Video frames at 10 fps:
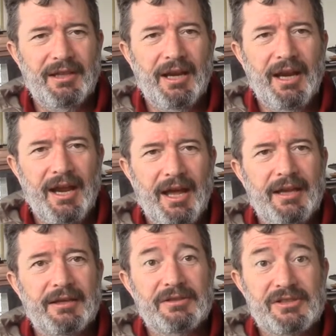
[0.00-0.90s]
that I
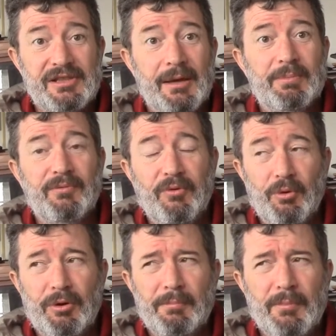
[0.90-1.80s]
had except
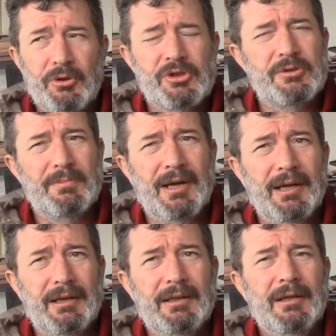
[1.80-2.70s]
for most of
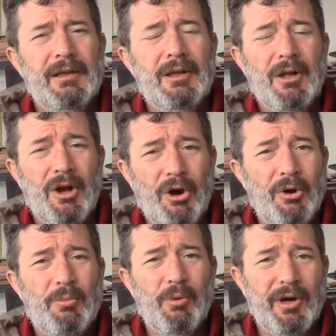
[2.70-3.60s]
my
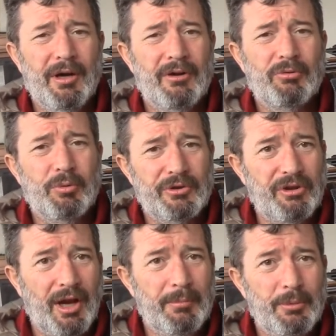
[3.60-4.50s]
homewares, which
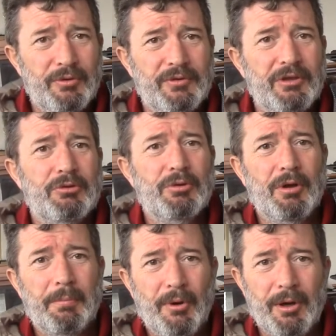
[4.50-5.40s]
I moved into an
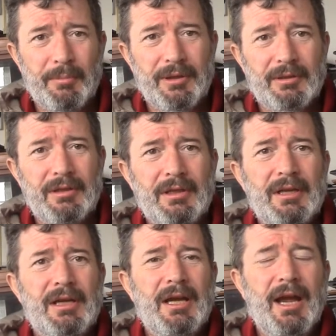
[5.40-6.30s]
apartment.
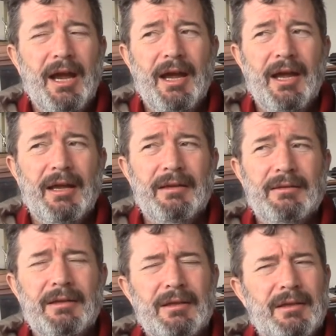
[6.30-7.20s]

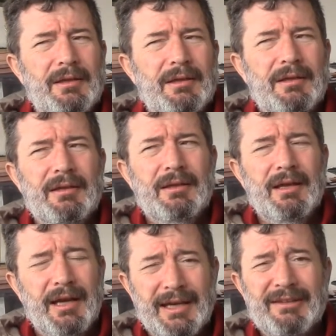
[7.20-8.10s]
And
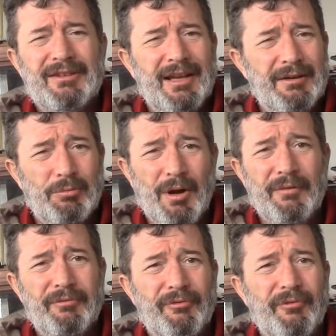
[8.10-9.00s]
it gets kind of
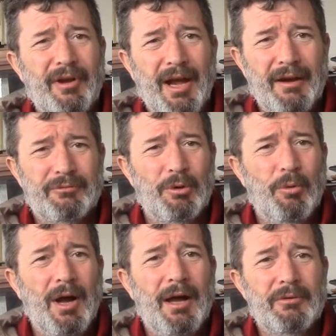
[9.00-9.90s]
rough after a
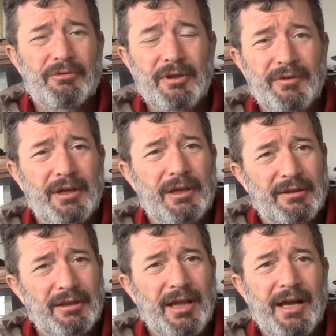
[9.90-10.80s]
while. I was living at
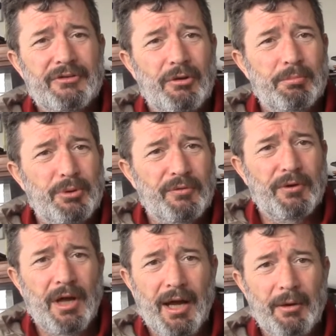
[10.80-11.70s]
the lodge on
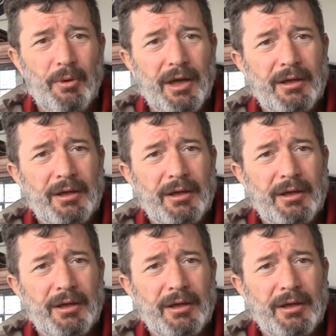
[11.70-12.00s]
Buford Highway.